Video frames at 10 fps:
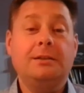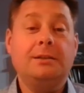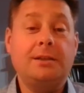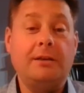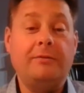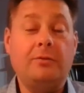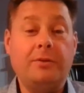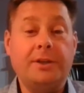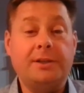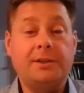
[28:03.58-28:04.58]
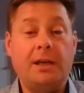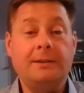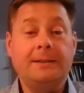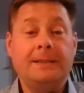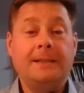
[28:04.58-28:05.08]
sent forth his
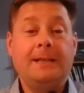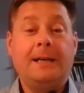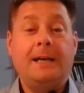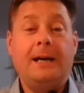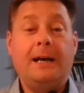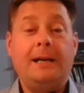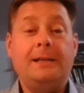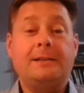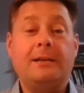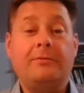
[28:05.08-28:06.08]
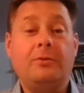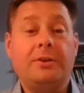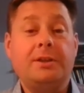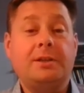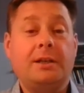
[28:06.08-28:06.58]
Son. He sent
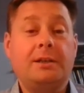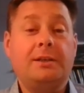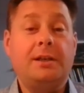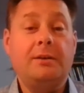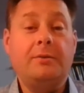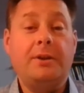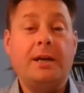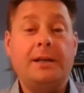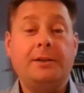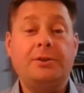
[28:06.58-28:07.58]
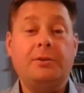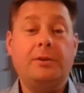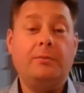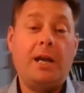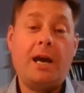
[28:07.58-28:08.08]
forth his Son to deal with that issue,
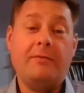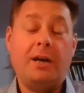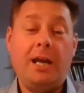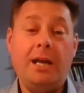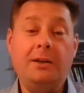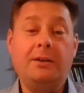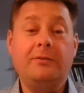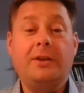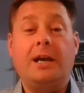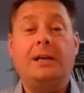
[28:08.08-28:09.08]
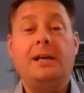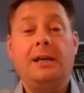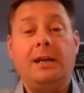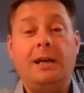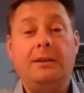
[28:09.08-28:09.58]
and we have a hint of that
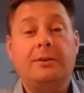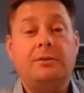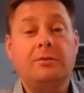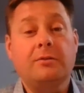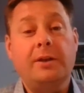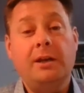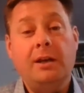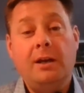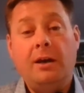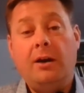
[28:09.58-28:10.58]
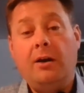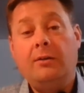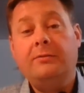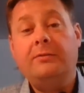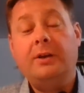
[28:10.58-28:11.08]
in the story
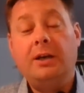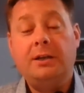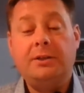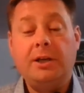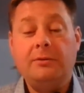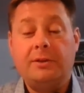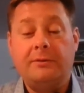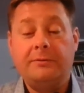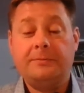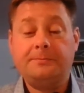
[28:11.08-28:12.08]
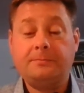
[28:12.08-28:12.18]
of Joseph.